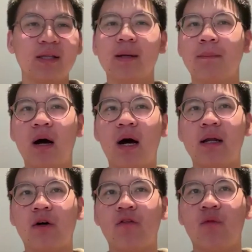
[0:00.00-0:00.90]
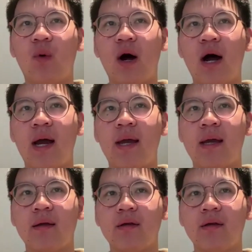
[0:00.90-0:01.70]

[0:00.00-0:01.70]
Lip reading: I think part of why,